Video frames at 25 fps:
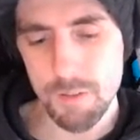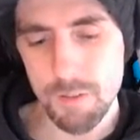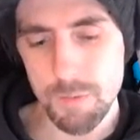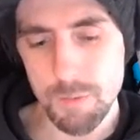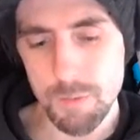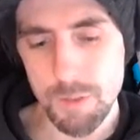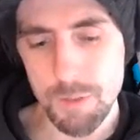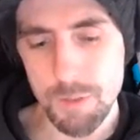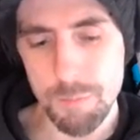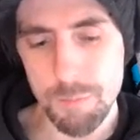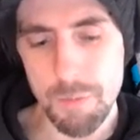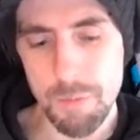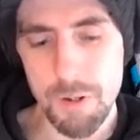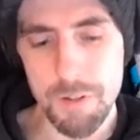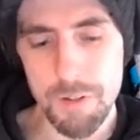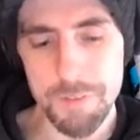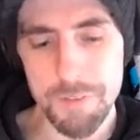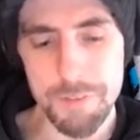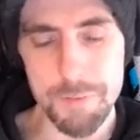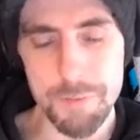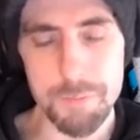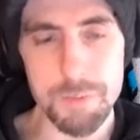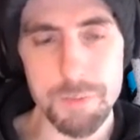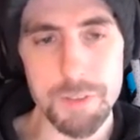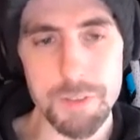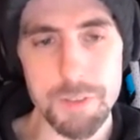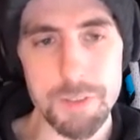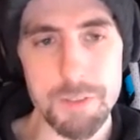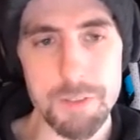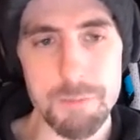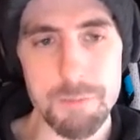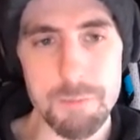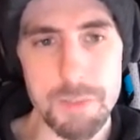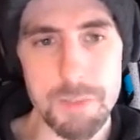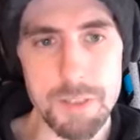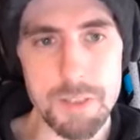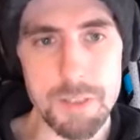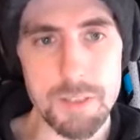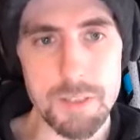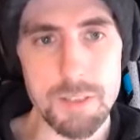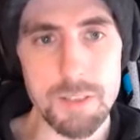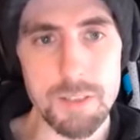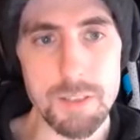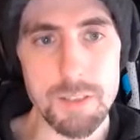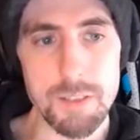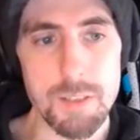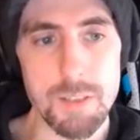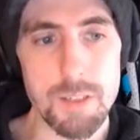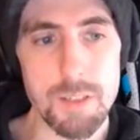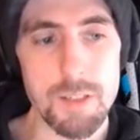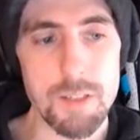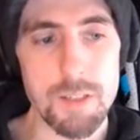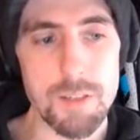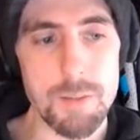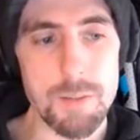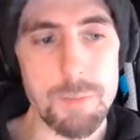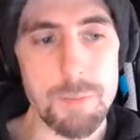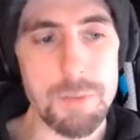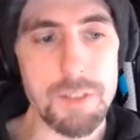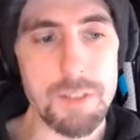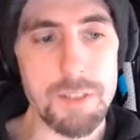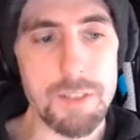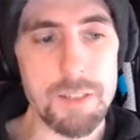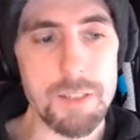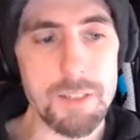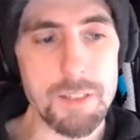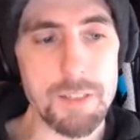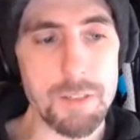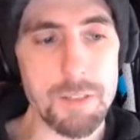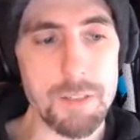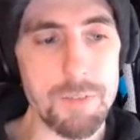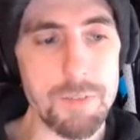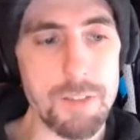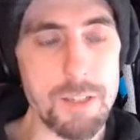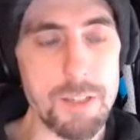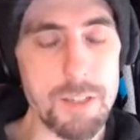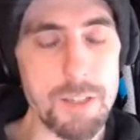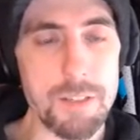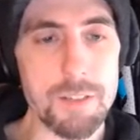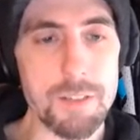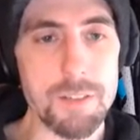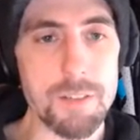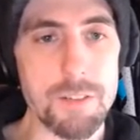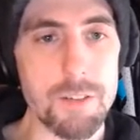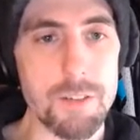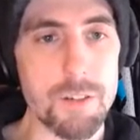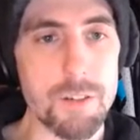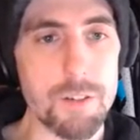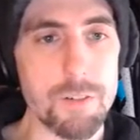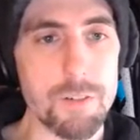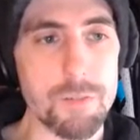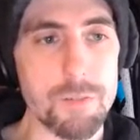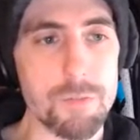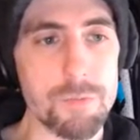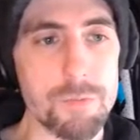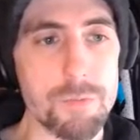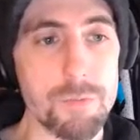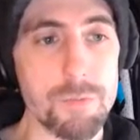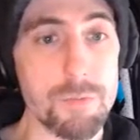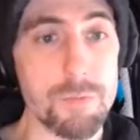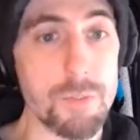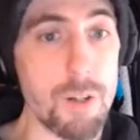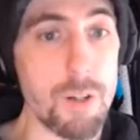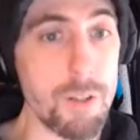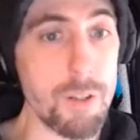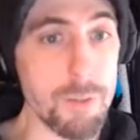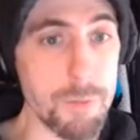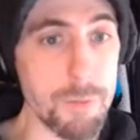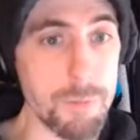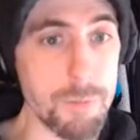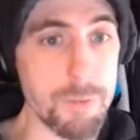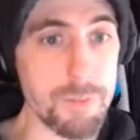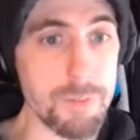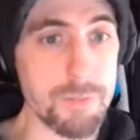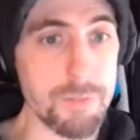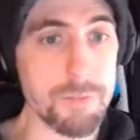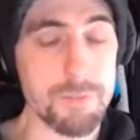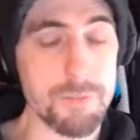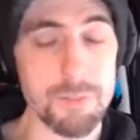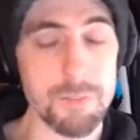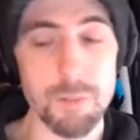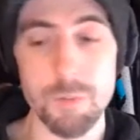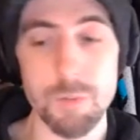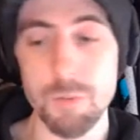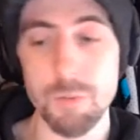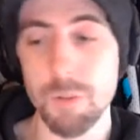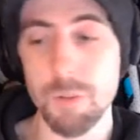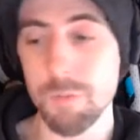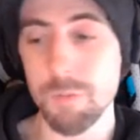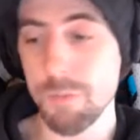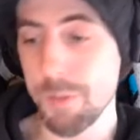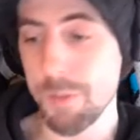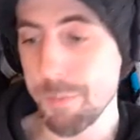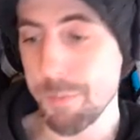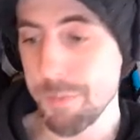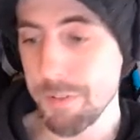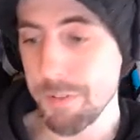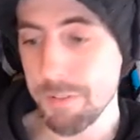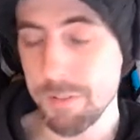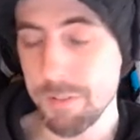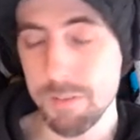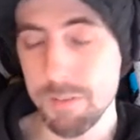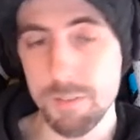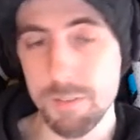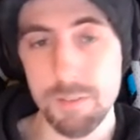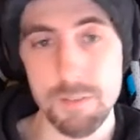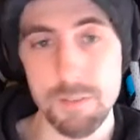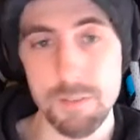what could possibly be the beginning of the end of Hollywood, a famous